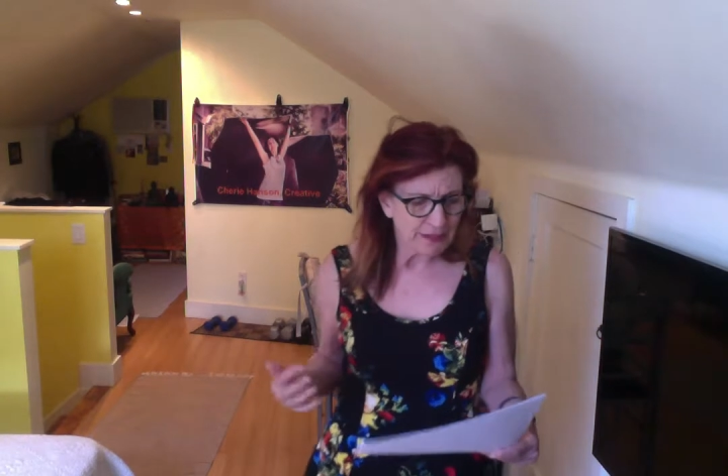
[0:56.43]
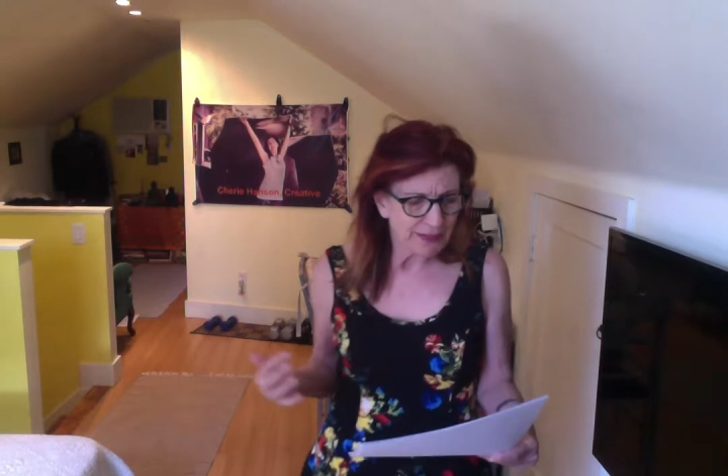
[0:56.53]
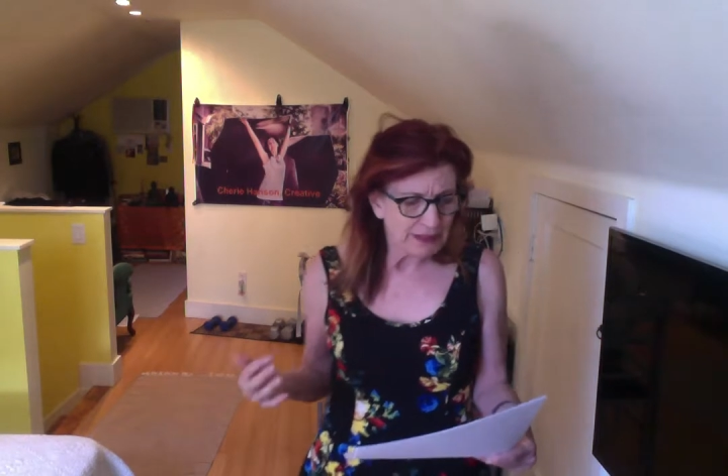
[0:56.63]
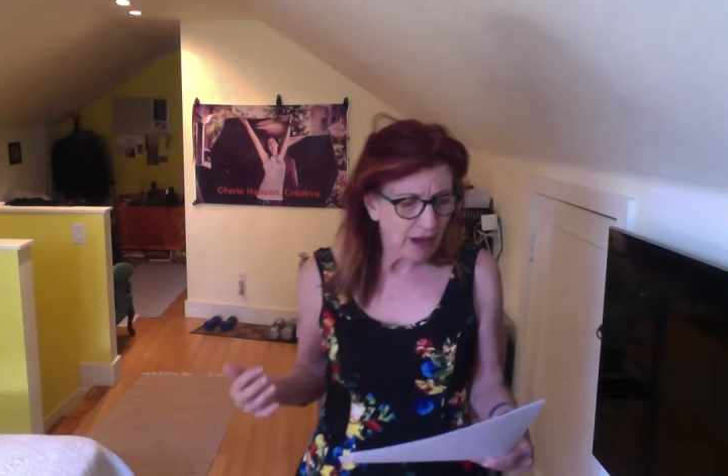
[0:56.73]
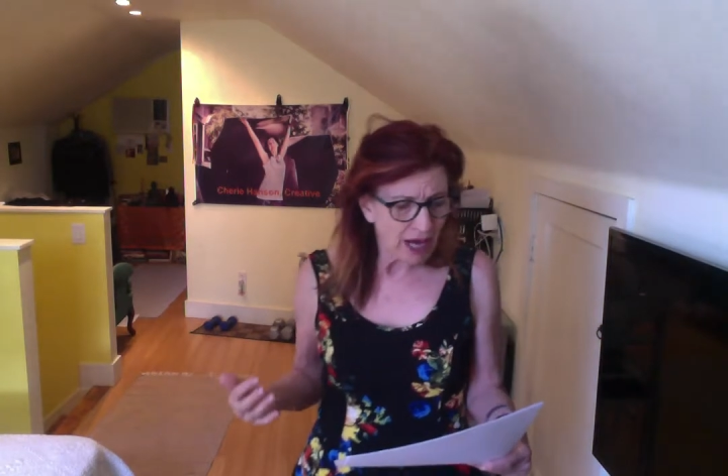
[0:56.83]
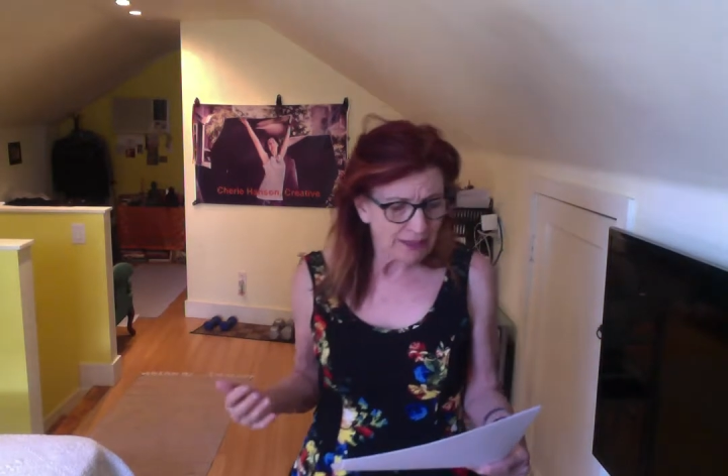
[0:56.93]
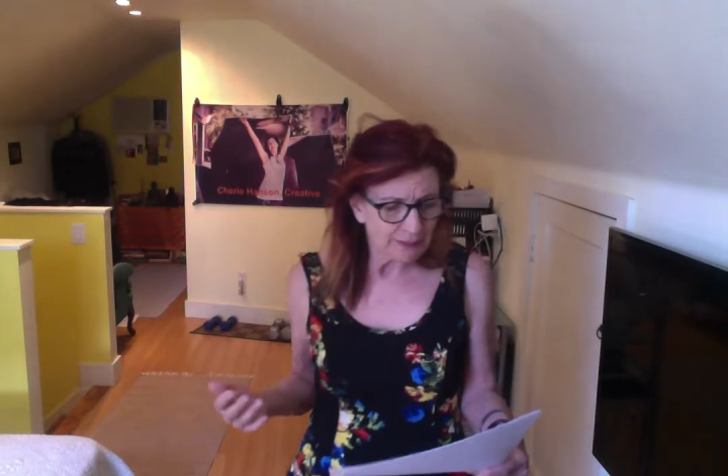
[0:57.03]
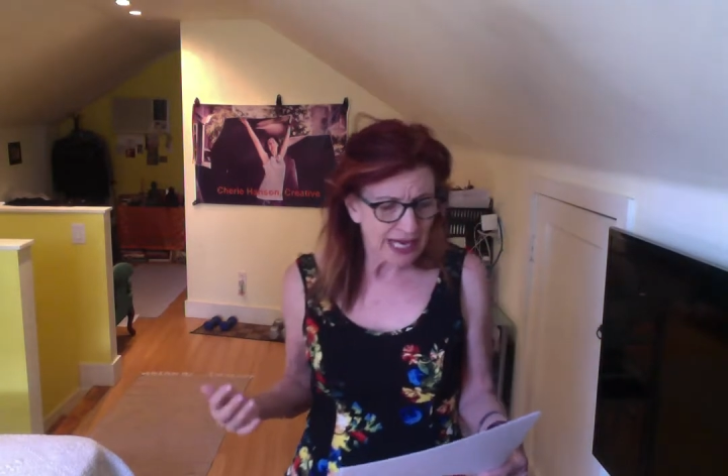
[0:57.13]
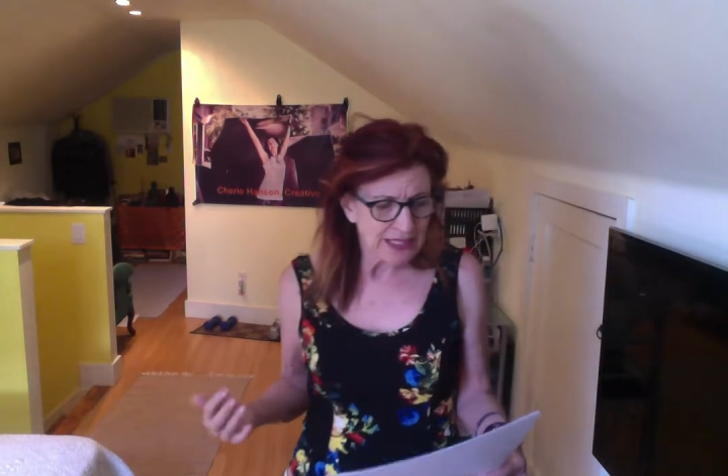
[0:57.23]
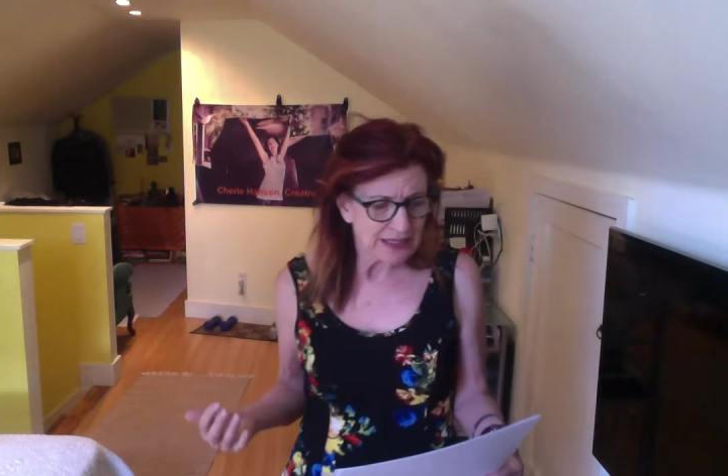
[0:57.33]
been caught by
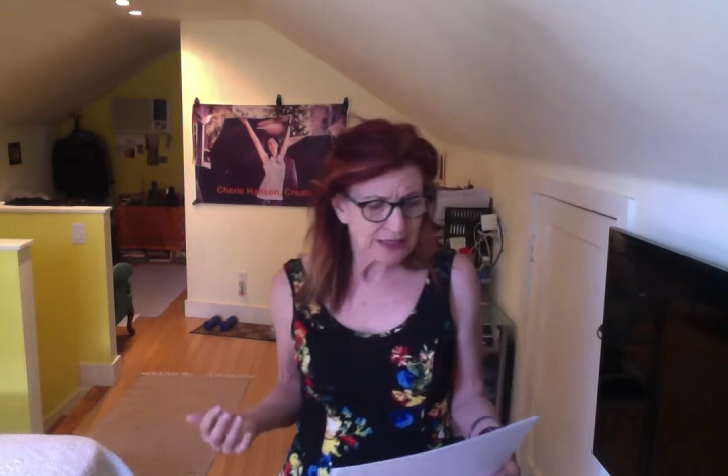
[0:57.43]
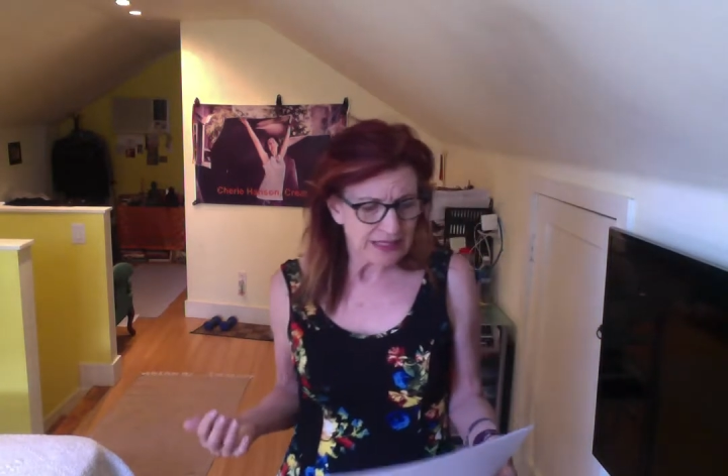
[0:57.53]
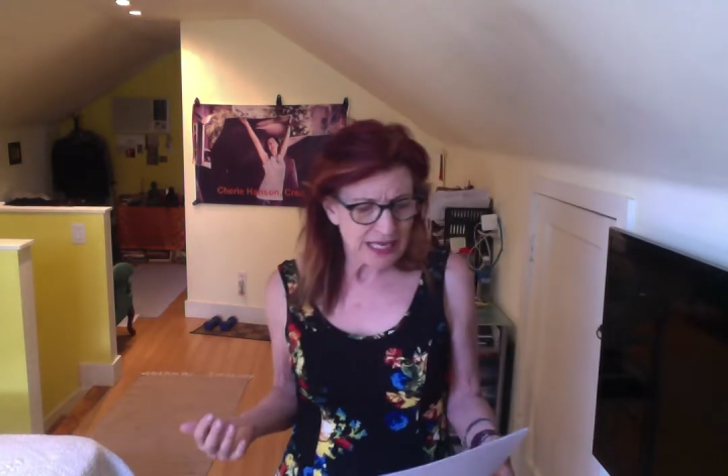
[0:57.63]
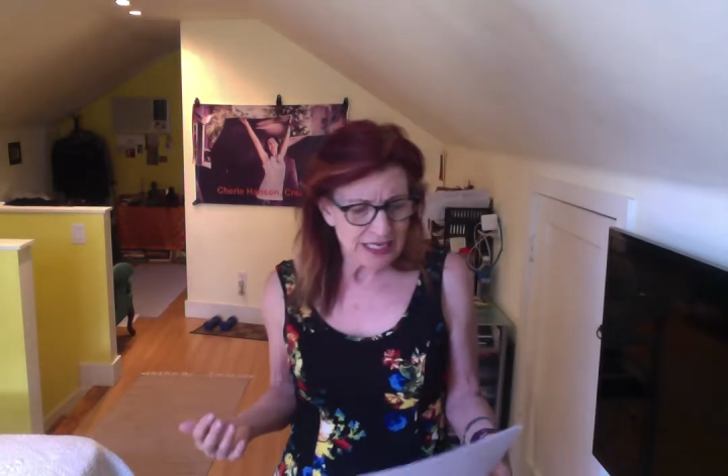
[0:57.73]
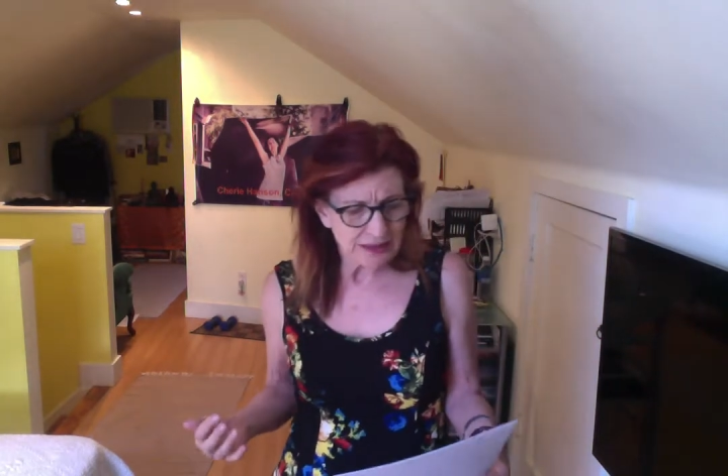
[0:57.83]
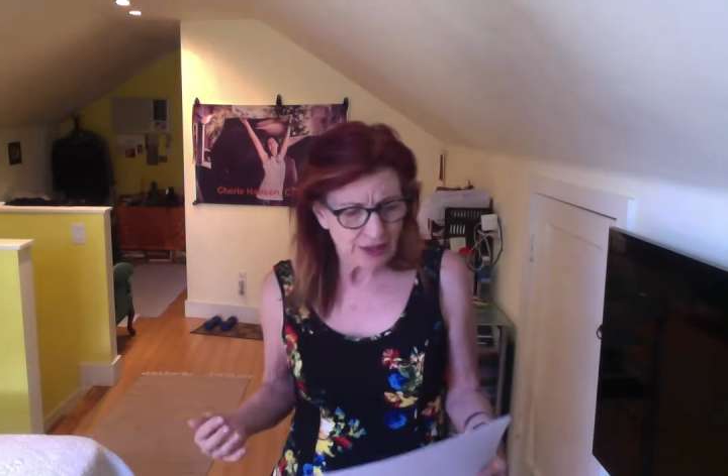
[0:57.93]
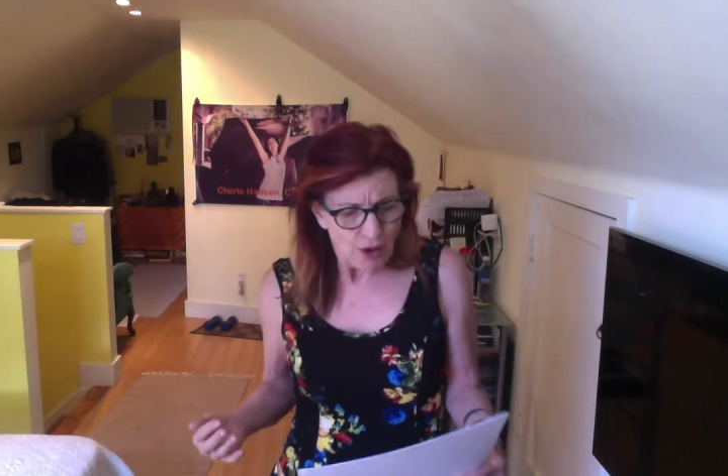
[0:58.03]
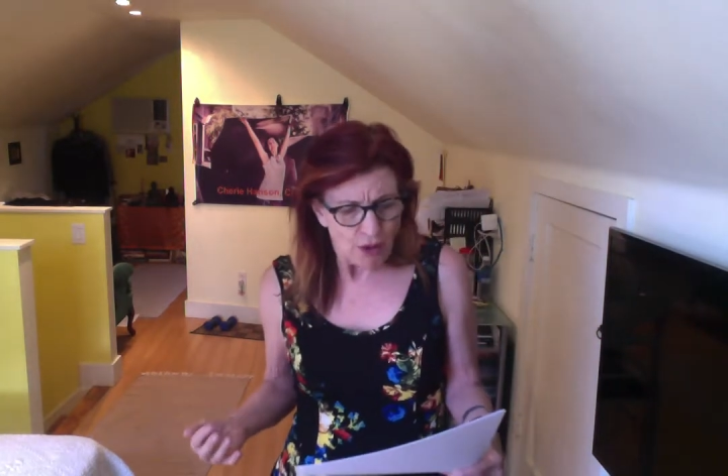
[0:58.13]
a disease